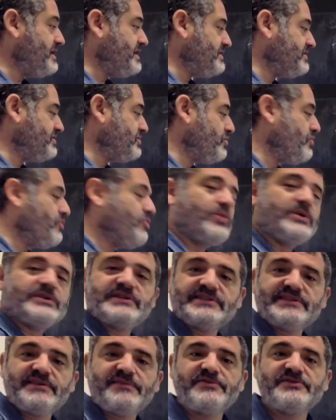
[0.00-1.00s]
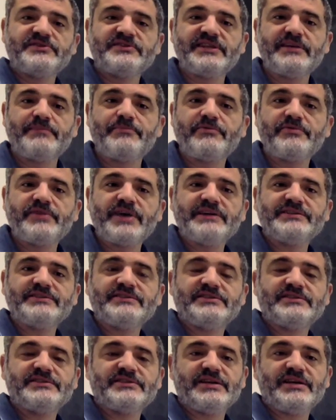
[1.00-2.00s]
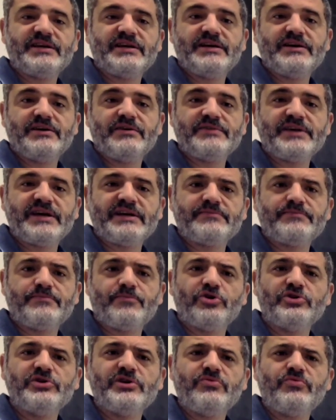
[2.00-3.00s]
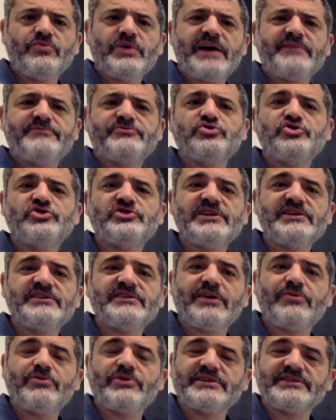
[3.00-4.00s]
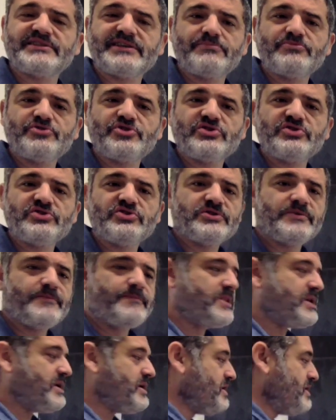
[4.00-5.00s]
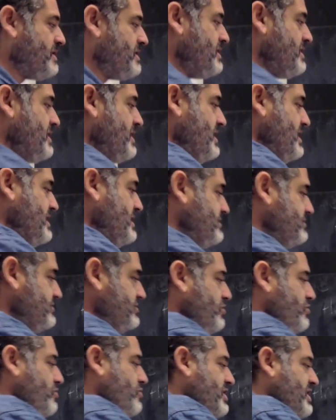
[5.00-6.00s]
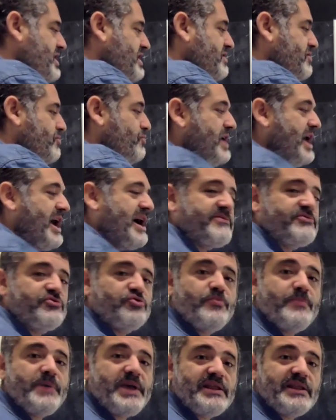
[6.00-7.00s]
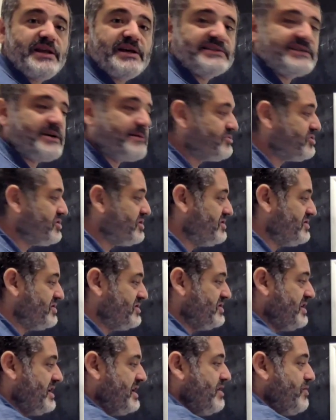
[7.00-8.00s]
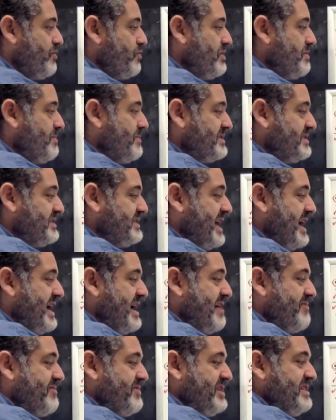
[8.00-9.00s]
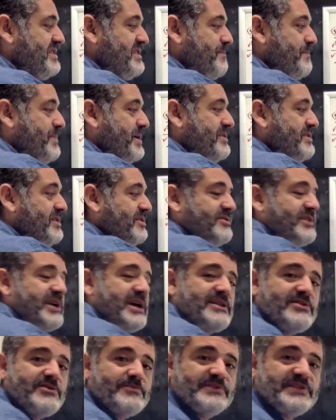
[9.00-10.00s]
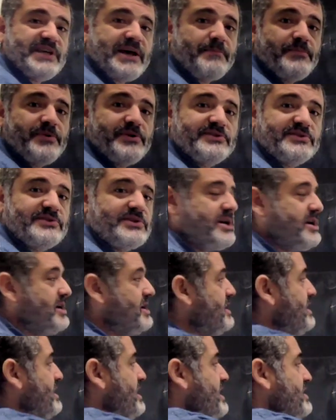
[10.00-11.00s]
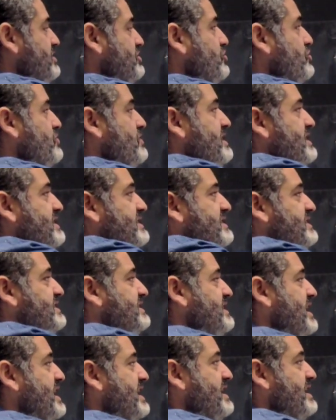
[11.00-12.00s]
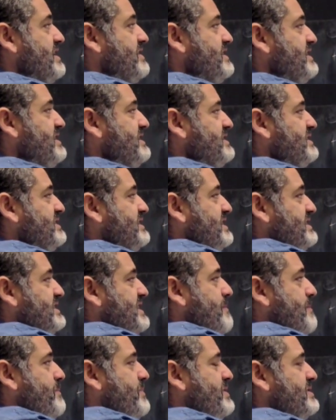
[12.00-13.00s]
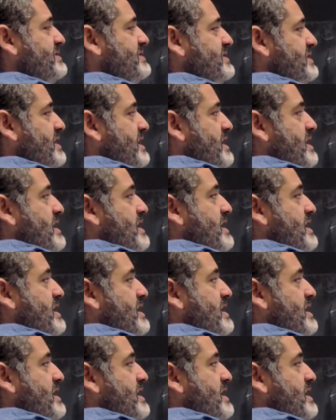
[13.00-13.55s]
So what is the first step of that model? We have to state our assumptions. So here we have two main assumptions. We must have independent random samples. So these samples,